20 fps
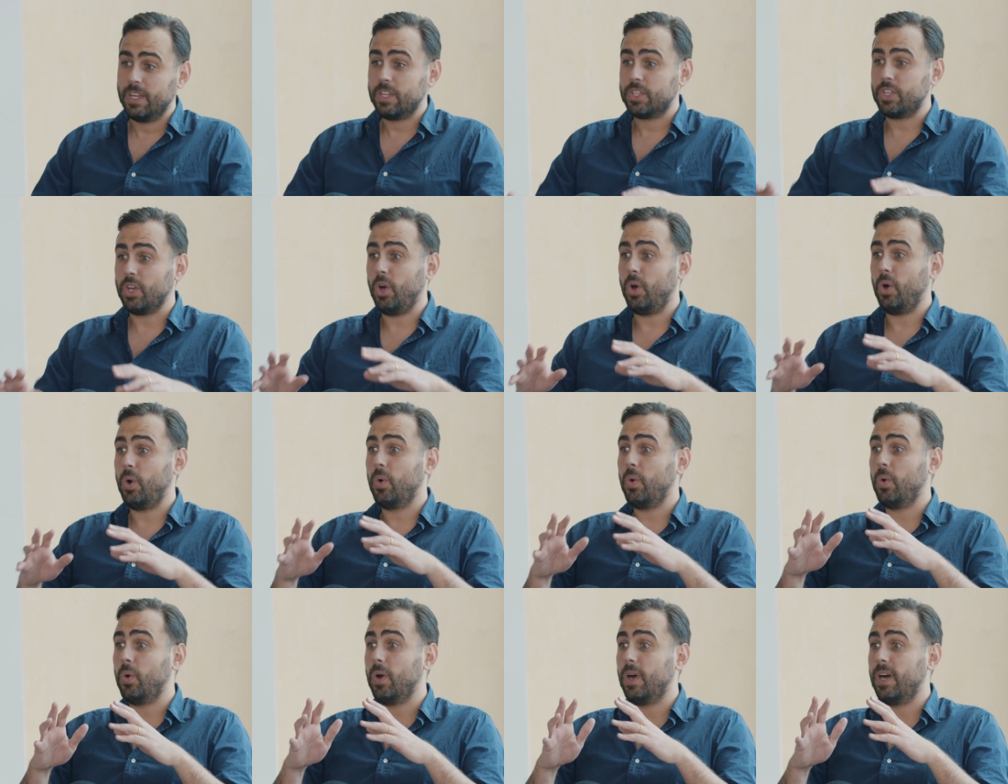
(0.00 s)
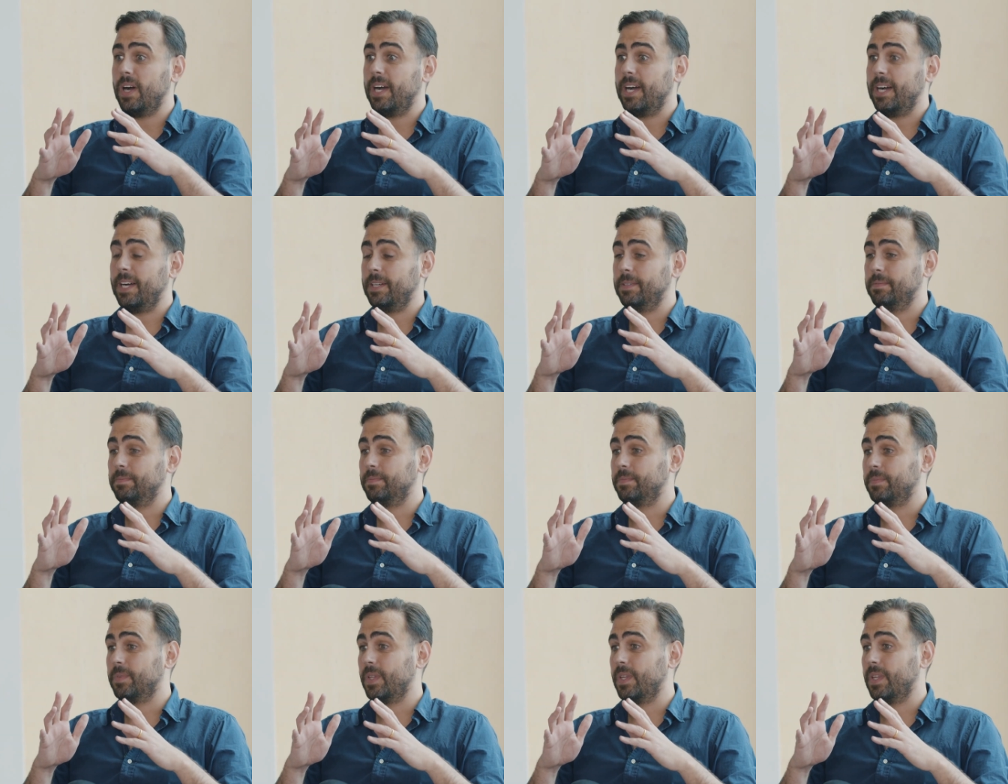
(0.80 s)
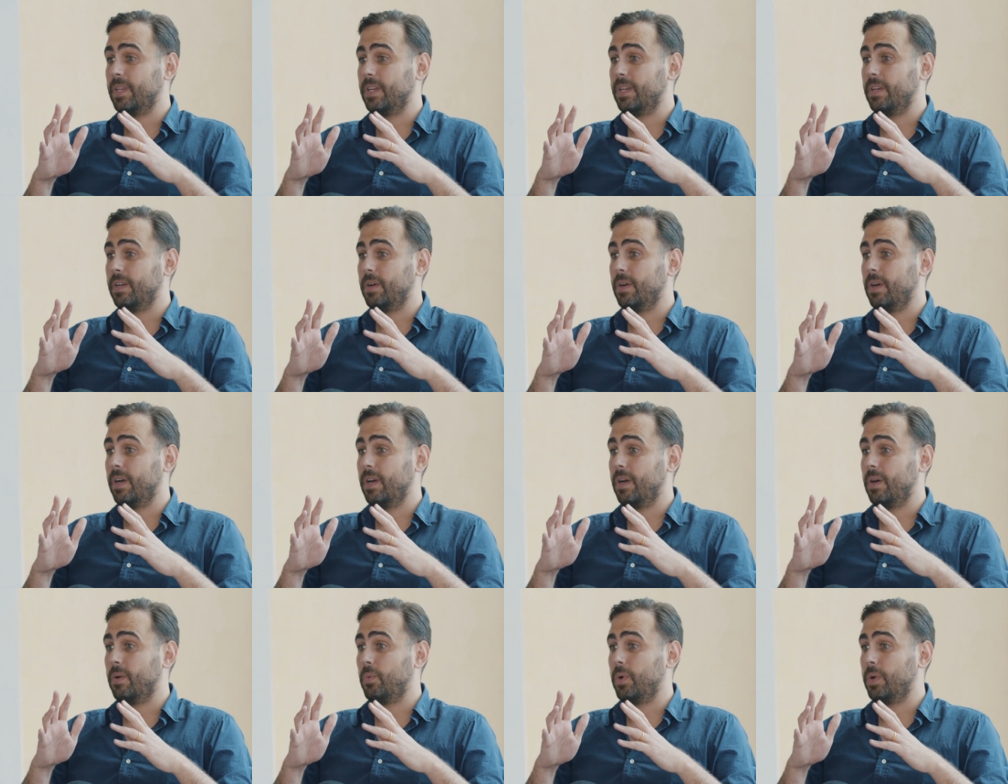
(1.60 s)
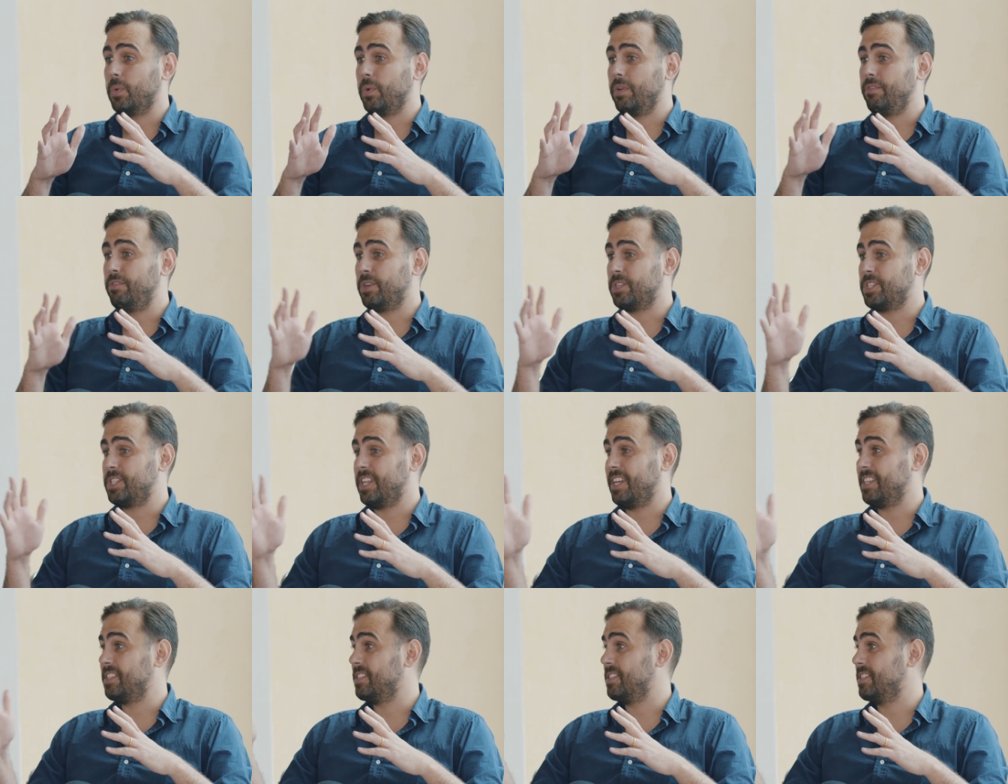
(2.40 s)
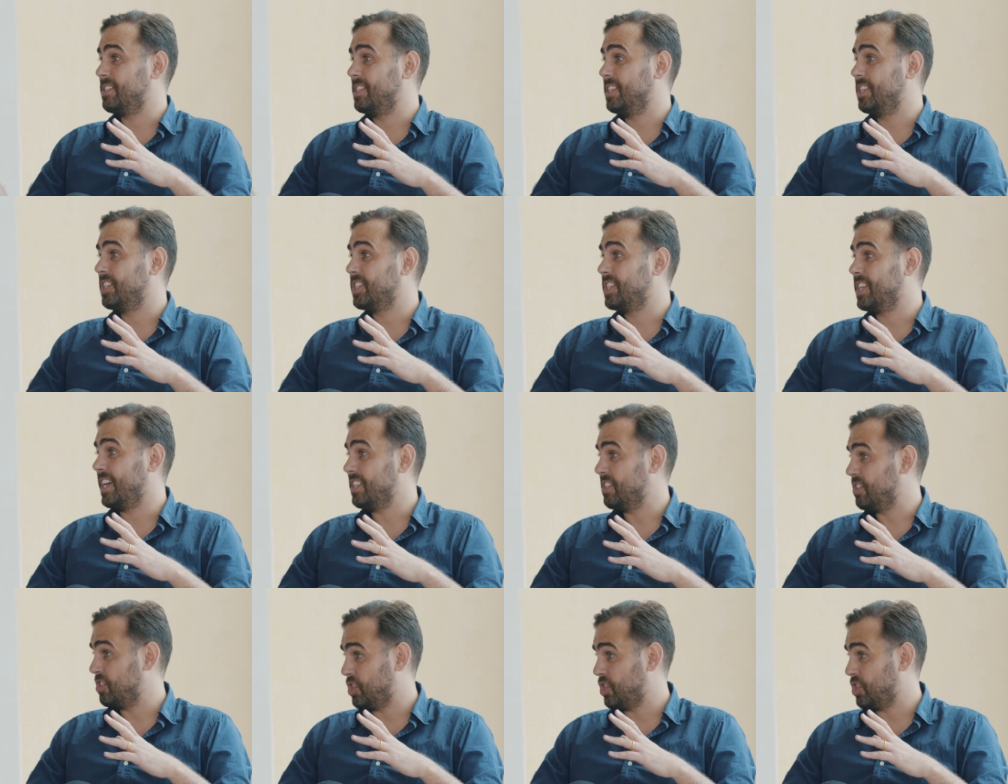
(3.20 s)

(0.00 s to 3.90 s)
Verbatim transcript: So um, what WeFox does is digitize